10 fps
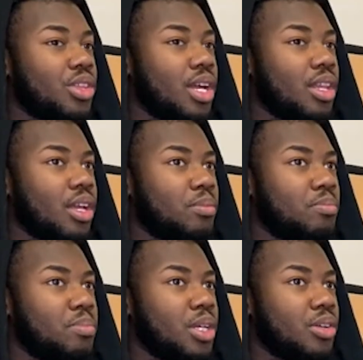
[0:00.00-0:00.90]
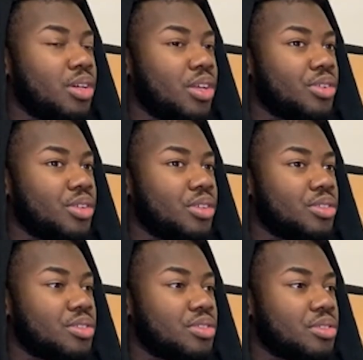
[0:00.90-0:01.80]
more than I like beer and
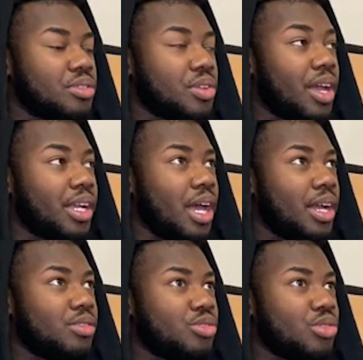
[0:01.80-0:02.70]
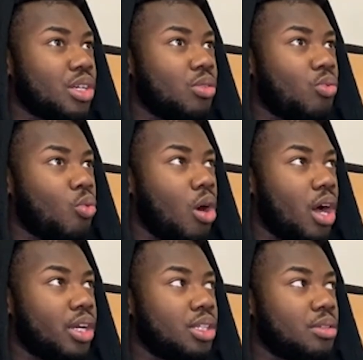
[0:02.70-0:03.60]
others. So like I drink
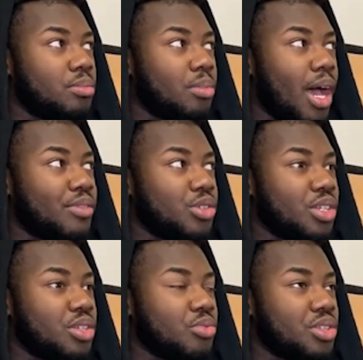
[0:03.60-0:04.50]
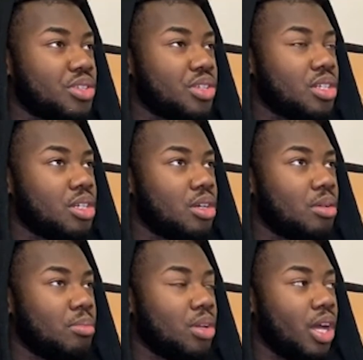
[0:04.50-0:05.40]
wine, but I haven't drank it recently.
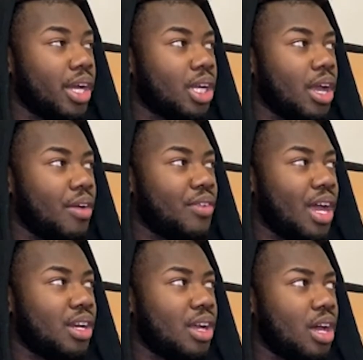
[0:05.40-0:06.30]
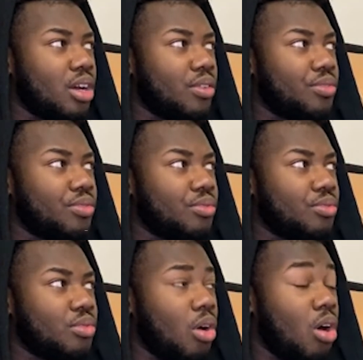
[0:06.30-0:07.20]
But like out of
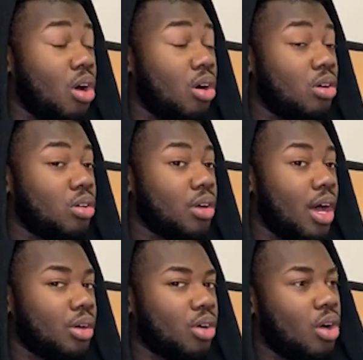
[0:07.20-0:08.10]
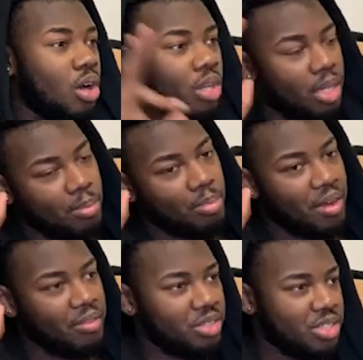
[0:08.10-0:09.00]
all alcoholic
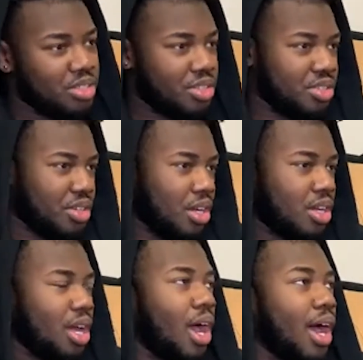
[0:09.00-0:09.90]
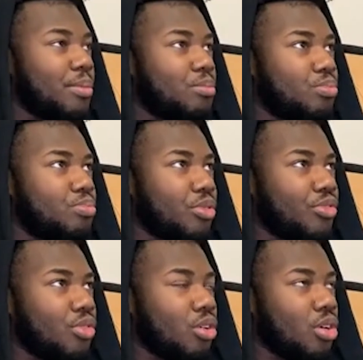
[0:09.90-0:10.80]
beverages, let's say, I
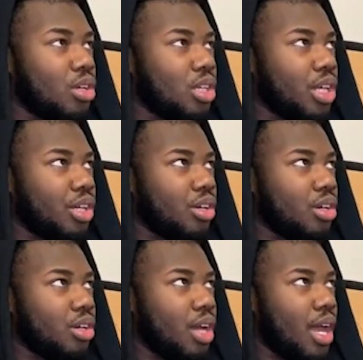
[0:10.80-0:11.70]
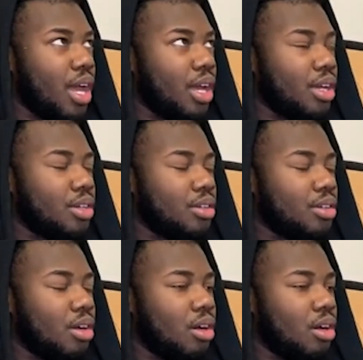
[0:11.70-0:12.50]
prefer liquor and